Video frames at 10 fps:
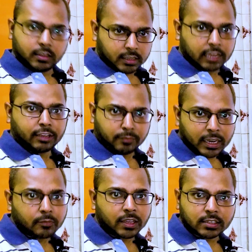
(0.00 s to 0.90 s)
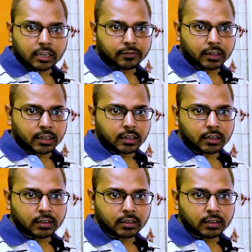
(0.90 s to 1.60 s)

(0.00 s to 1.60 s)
Have I made myself clear?